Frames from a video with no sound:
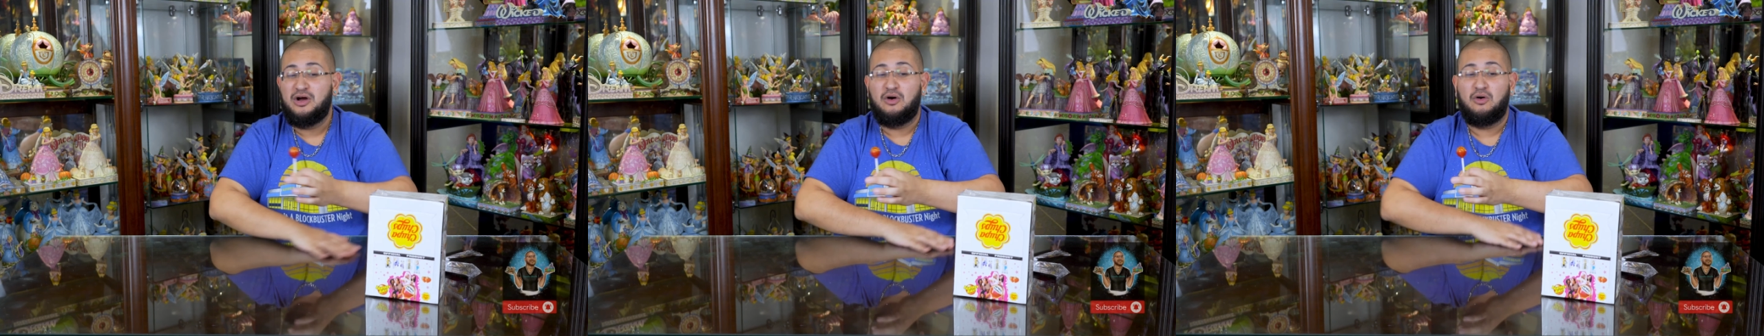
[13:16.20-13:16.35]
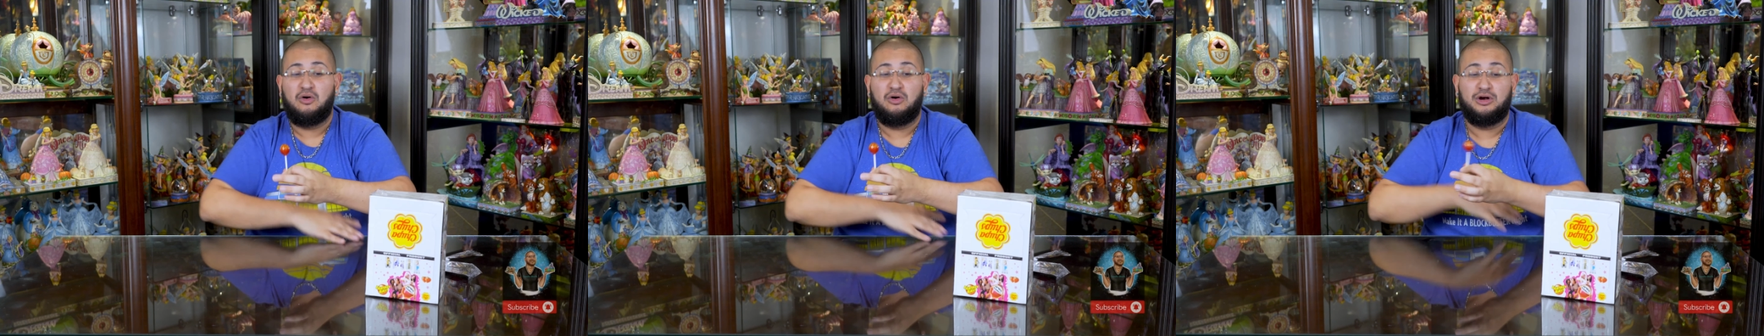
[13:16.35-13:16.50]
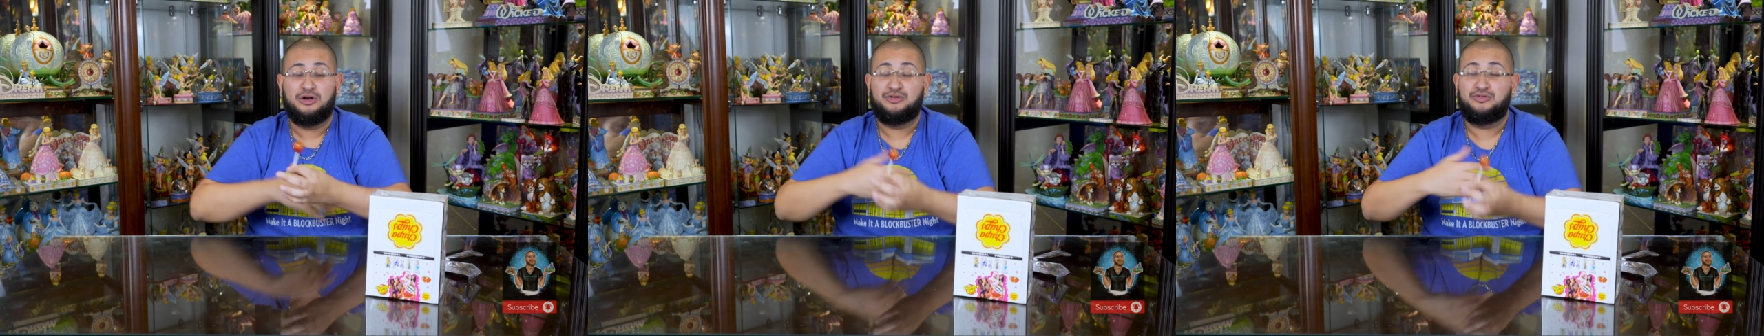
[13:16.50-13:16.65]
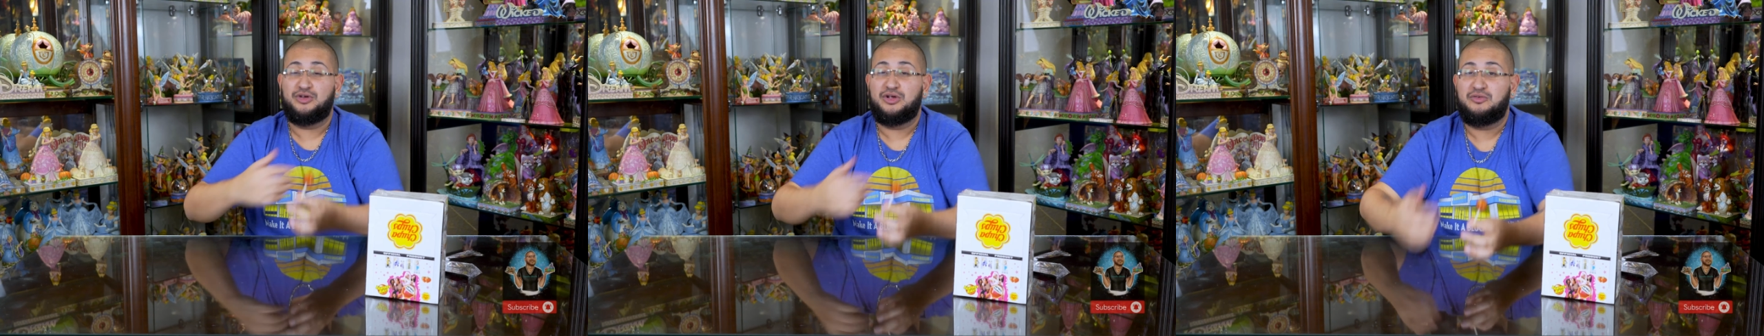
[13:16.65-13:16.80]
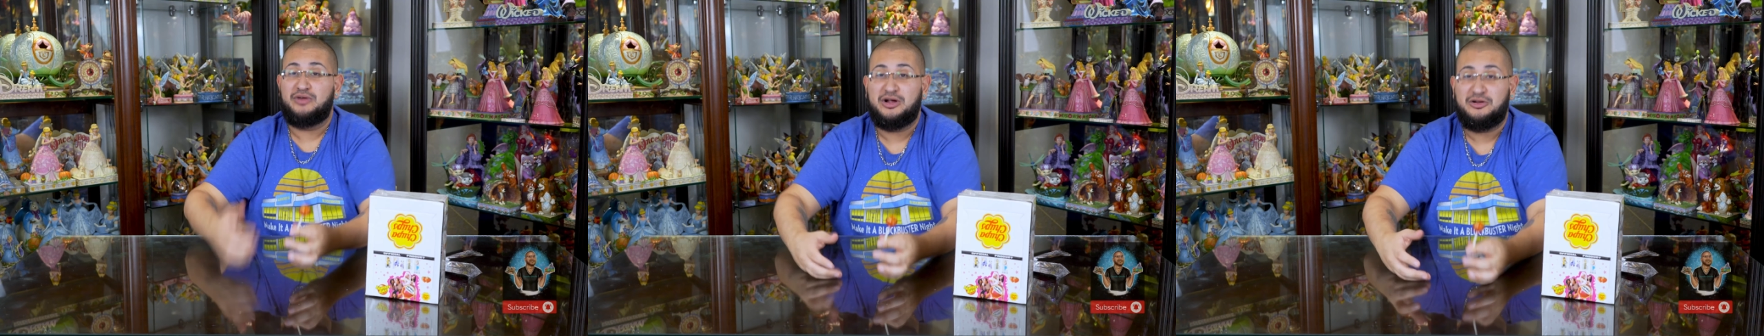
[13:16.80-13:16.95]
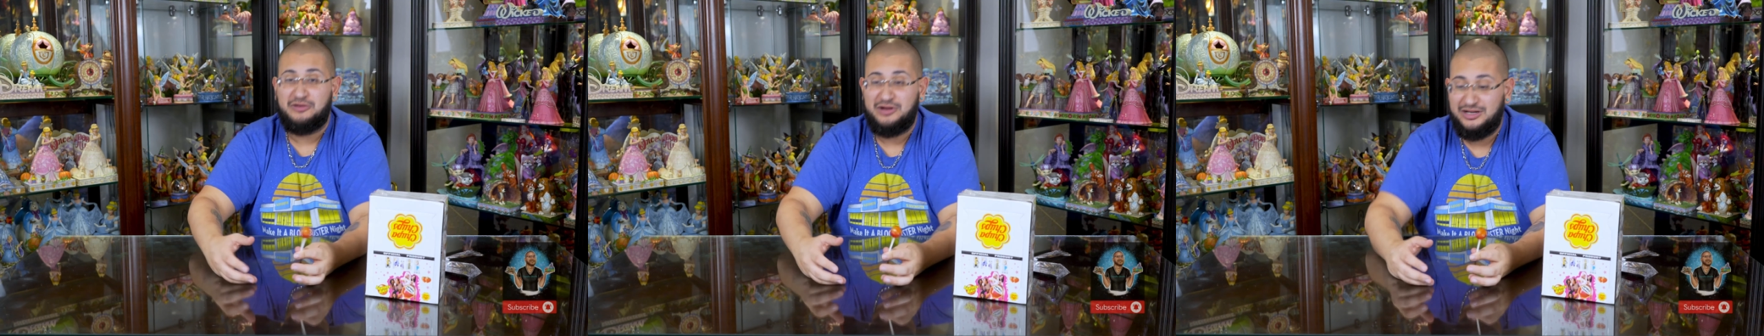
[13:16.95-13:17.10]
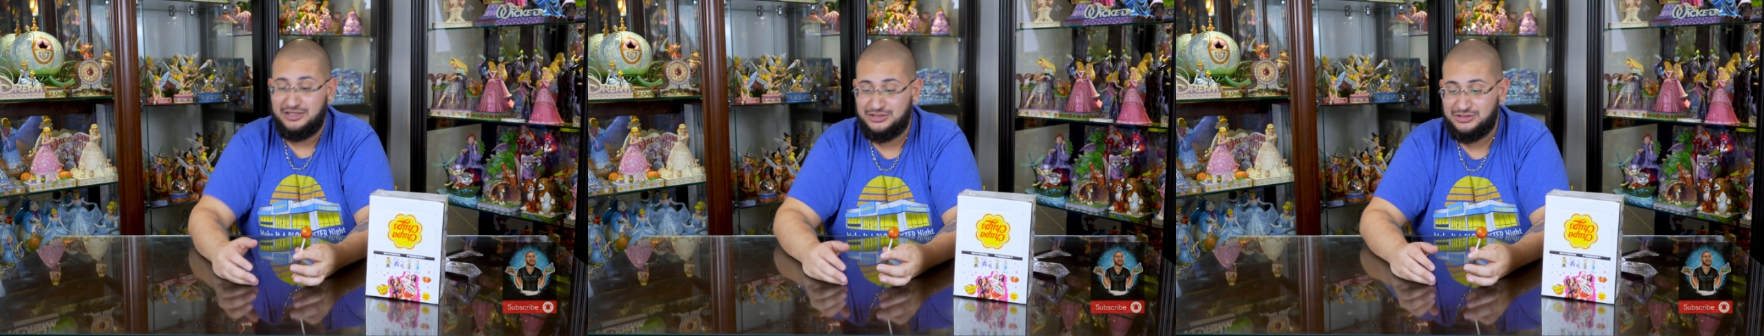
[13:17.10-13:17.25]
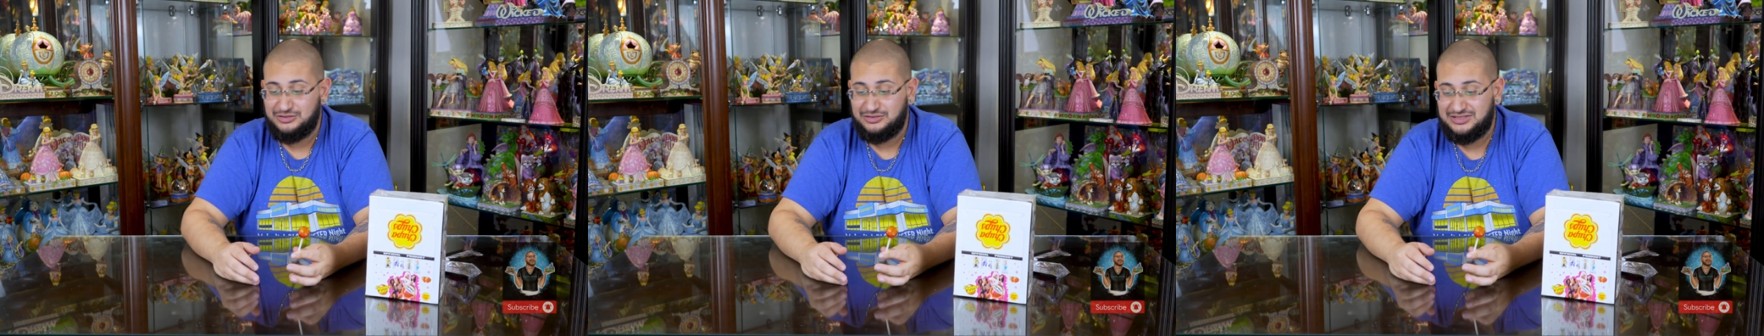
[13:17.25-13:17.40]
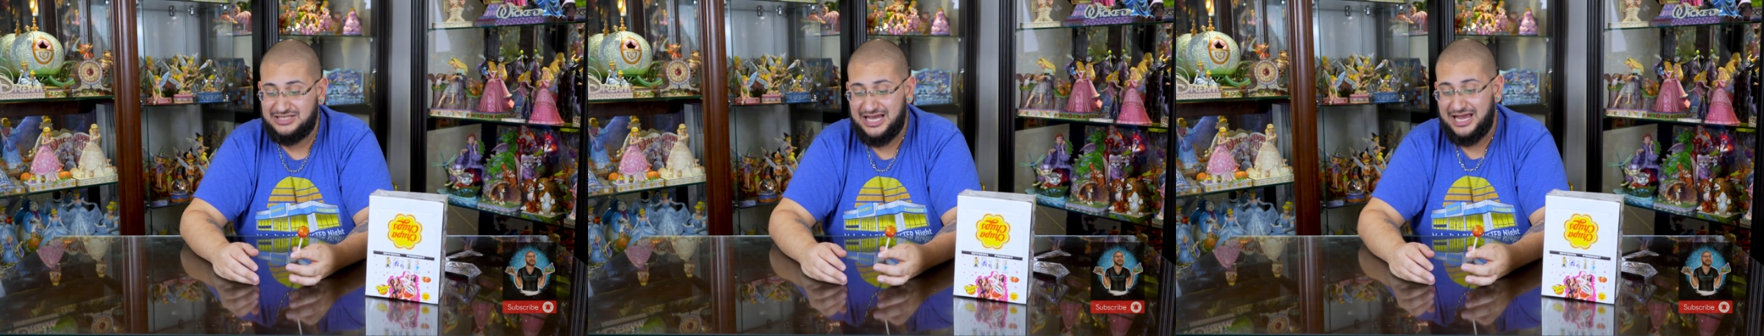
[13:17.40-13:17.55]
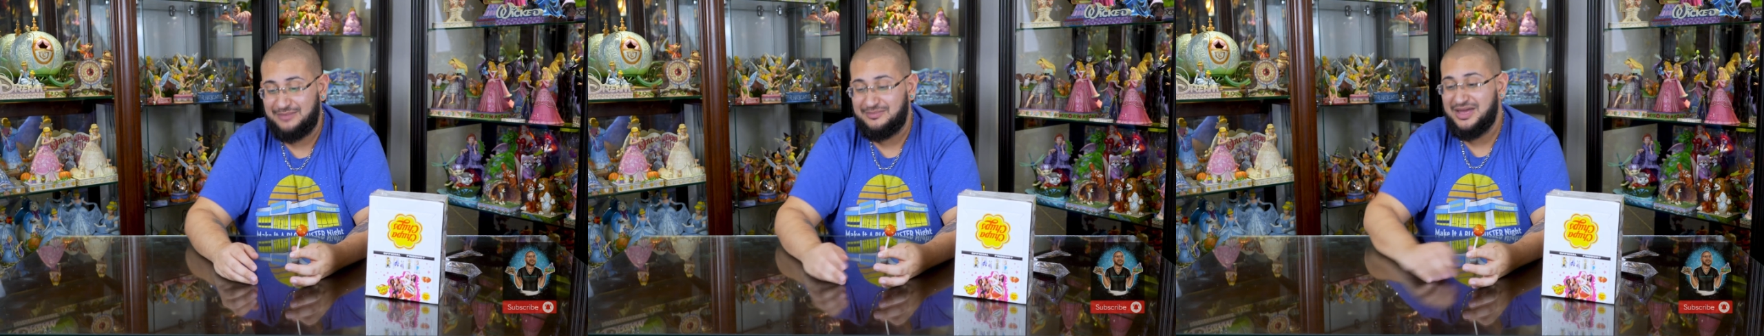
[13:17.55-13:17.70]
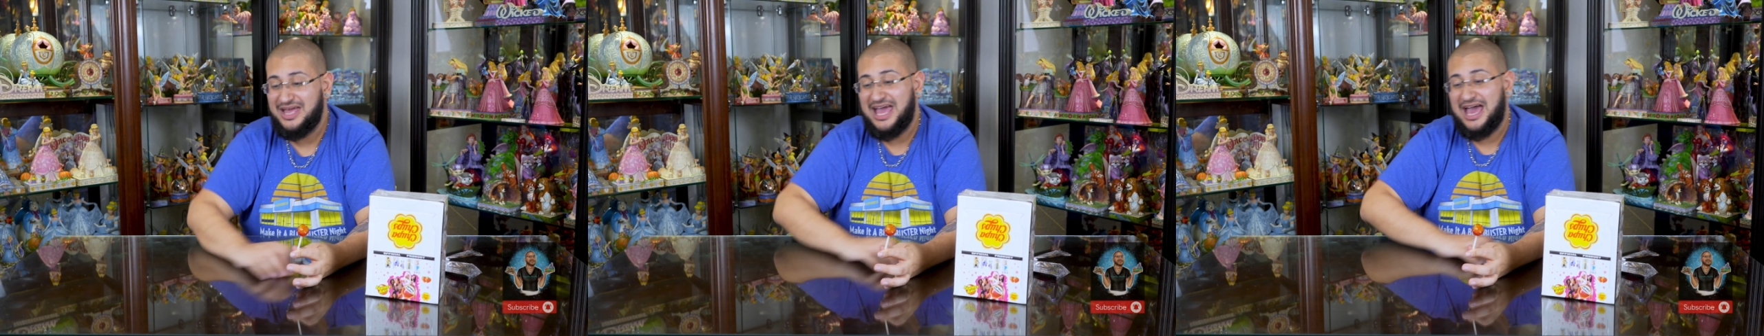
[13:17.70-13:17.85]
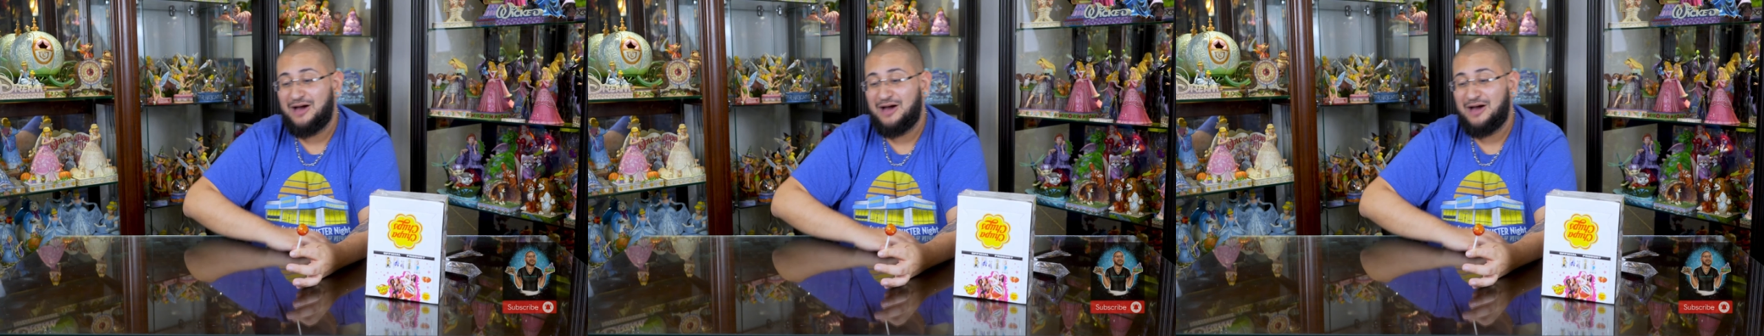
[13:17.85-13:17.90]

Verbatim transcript: or during recreational time,